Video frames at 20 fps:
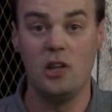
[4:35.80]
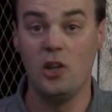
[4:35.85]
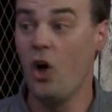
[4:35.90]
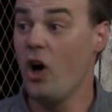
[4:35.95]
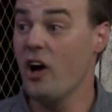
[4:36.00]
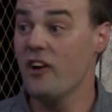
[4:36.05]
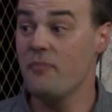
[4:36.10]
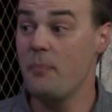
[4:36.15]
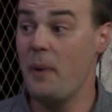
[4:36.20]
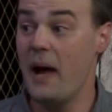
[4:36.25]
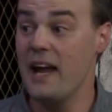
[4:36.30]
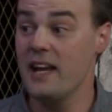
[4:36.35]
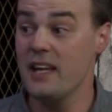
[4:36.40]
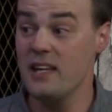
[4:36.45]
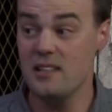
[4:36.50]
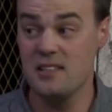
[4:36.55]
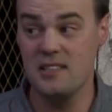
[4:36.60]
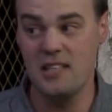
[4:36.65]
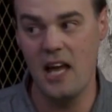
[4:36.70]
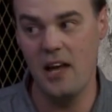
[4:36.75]
Live or,
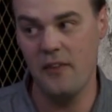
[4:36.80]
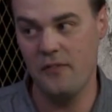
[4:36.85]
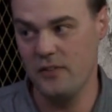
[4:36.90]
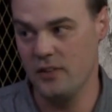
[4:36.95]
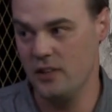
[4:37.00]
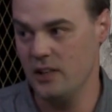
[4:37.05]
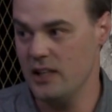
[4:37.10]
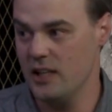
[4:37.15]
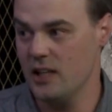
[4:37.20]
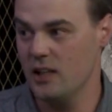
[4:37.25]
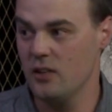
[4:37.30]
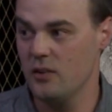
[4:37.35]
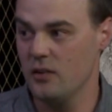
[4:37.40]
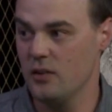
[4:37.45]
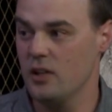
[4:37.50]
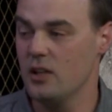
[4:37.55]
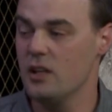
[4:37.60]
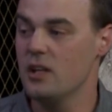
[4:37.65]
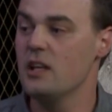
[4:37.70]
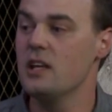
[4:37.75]
baiting, or fin- definitely
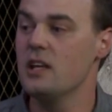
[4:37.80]
finicky